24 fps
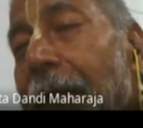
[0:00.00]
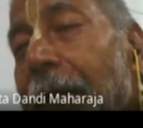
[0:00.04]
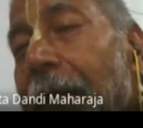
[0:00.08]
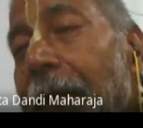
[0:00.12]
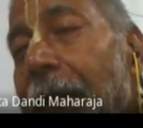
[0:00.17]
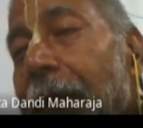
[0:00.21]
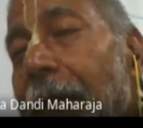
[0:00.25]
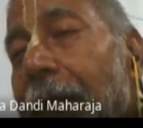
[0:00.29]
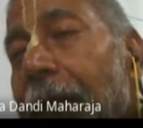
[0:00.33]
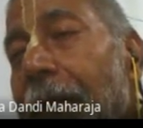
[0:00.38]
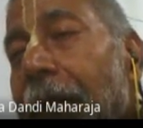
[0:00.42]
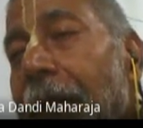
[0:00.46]

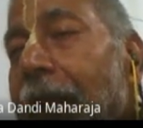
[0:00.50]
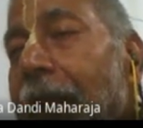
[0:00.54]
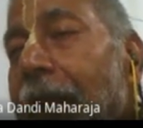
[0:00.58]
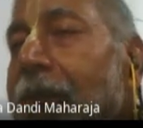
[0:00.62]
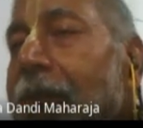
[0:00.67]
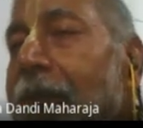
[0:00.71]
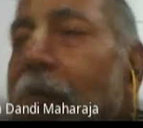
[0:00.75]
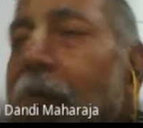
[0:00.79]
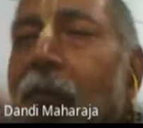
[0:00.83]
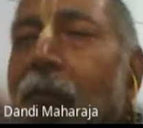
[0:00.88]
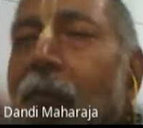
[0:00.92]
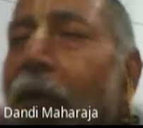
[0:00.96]
see,
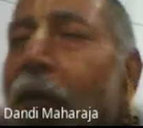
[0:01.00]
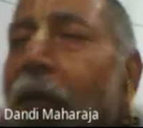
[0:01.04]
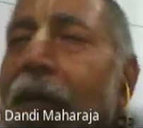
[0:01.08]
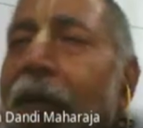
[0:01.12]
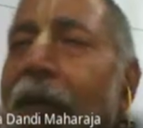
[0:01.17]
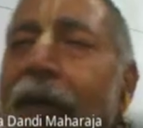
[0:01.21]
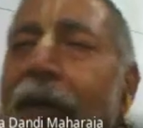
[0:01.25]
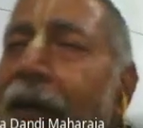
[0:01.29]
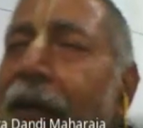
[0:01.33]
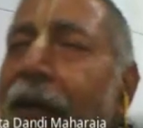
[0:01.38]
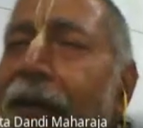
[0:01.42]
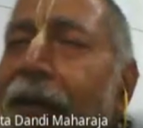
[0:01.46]
water
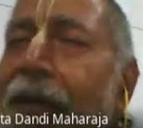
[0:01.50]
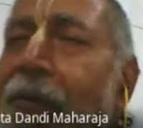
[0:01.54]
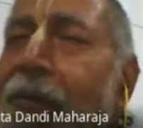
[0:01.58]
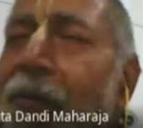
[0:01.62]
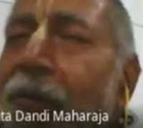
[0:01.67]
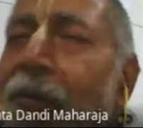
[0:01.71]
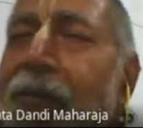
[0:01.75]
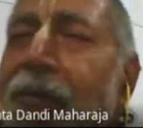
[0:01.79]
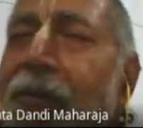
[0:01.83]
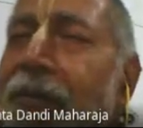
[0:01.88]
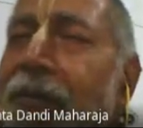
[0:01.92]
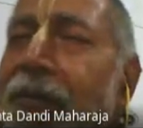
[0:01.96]
looks,
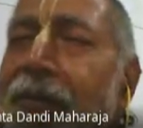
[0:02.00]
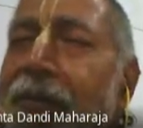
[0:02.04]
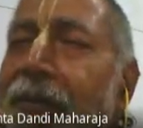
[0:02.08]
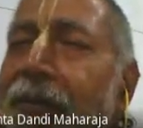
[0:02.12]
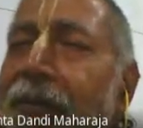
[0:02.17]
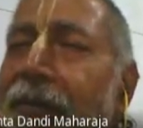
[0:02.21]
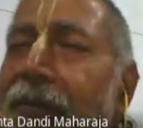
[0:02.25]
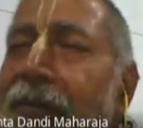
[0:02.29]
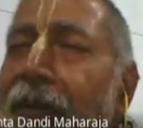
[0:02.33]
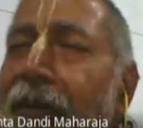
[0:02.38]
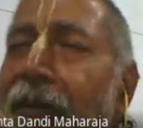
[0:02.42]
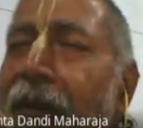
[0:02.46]

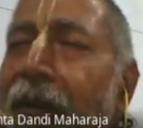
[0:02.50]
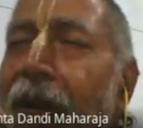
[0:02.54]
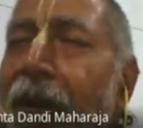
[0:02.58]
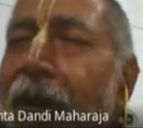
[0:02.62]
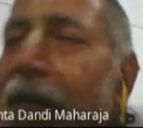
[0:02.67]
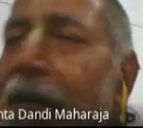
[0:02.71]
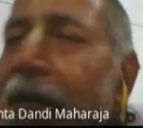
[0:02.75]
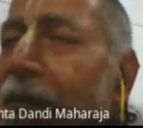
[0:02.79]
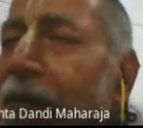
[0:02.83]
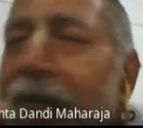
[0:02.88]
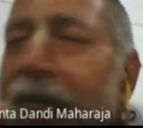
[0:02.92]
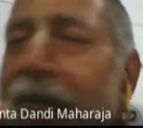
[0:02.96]

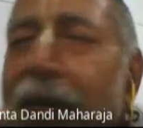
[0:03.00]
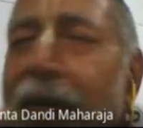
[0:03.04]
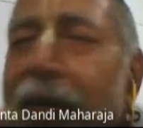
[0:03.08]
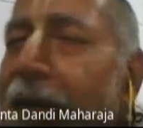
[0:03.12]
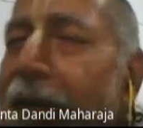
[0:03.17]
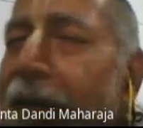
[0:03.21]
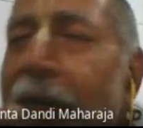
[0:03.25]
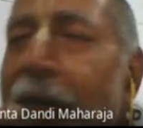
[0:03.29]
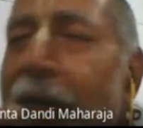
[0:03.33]
Ganga water looks